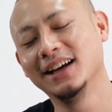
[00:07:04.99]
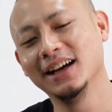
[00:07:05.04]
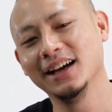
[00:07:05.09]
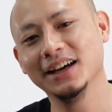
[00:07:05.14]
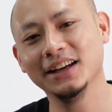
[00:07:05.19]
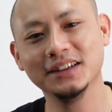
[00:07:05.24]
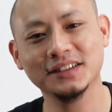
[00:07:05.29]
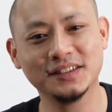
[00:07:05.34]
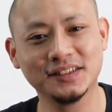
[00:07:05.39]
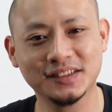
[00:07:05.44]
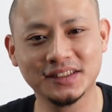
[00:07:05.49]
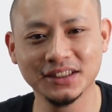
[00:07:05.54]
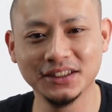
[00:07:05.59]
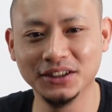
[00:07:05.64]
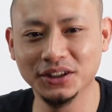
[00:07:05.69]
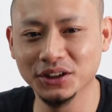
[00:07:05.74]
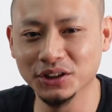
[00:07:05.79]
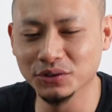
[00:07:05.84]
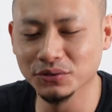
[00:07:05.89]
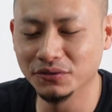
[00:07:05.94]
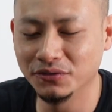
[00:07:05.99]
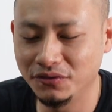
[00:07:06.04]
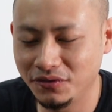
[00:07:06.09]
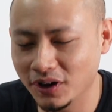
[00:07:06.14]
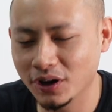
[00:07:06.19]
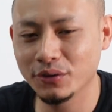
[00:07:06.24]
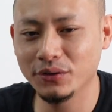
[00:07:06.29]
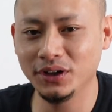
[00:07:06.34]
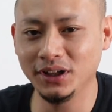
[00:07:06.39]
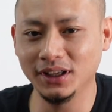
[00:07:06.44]
It is still
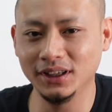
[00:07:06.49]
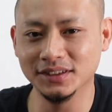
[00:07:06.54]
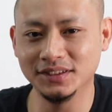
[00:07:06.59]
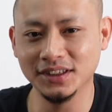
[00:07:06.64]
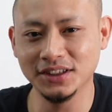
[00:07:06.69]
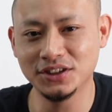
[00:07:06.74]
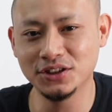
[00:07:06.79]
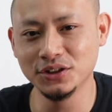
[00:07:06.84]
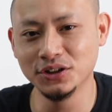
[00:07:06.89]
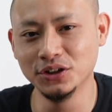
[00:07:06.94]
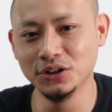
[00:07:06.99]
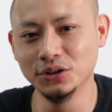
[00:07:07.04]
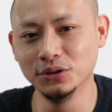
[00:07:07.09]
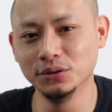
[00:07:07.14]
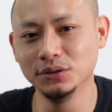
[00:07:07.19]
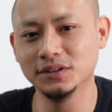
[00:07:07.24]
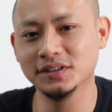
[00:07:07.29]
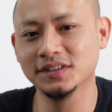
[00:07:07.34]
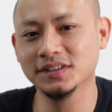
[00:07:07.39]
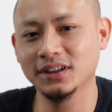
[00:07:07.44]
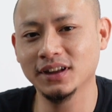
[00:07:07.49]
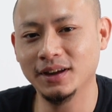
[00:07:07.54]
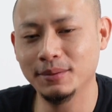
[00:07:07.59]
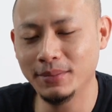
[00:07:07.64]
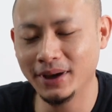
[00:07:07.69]
very easy to use.